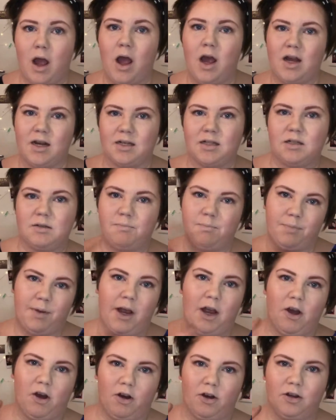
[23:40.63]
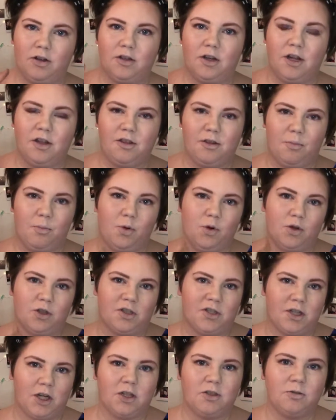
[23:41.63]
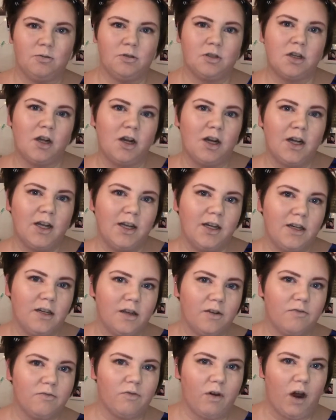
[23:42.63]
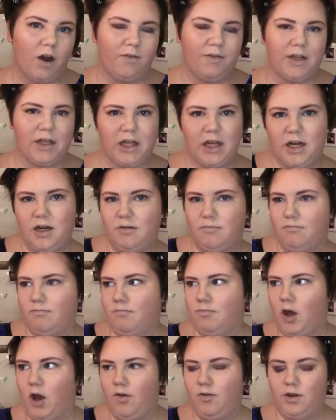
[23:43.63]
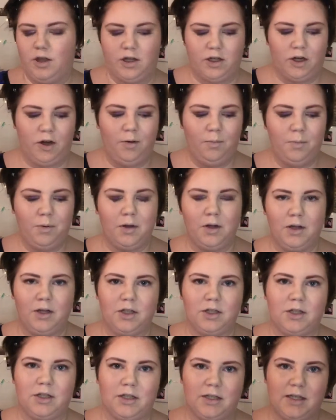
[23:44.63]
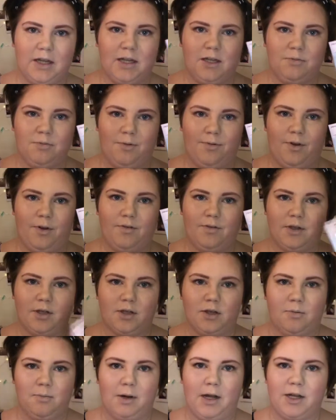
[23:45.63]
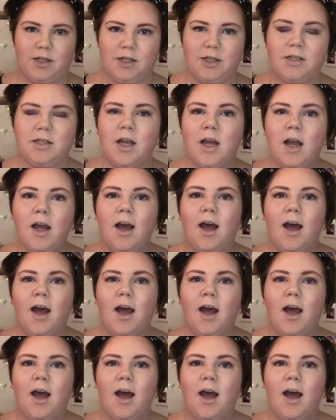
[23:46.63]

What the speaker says: a bit on the more subtle side rather than over the top, she says, with over the top lashes.